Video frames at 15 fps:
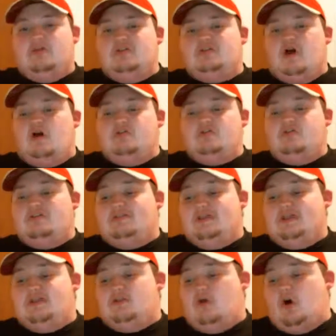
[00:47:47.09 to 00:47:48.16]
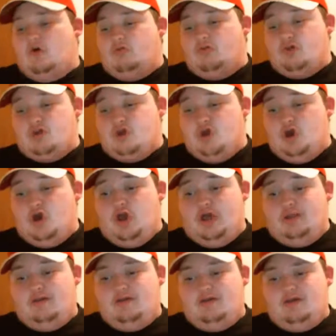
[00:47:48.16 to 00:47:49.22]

but he's also seen all the good.